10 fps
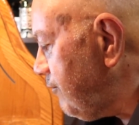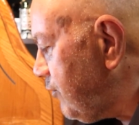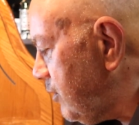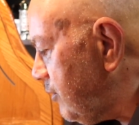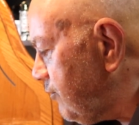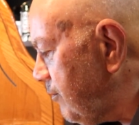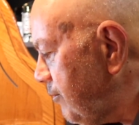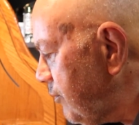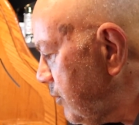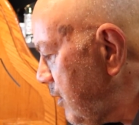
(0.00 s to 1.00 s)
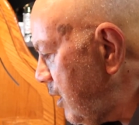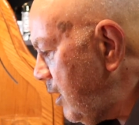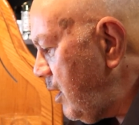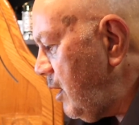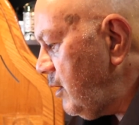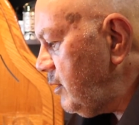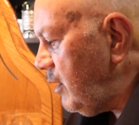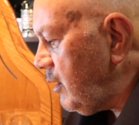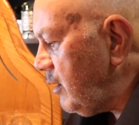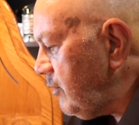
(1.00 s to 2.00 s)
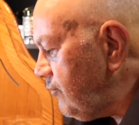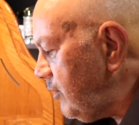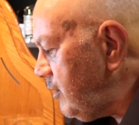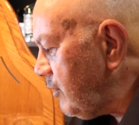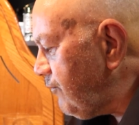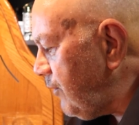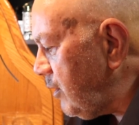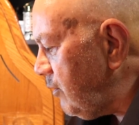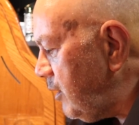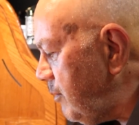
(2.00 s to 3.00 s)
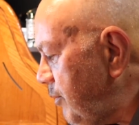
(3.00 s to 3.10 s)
of Chris. Taking his index finger, he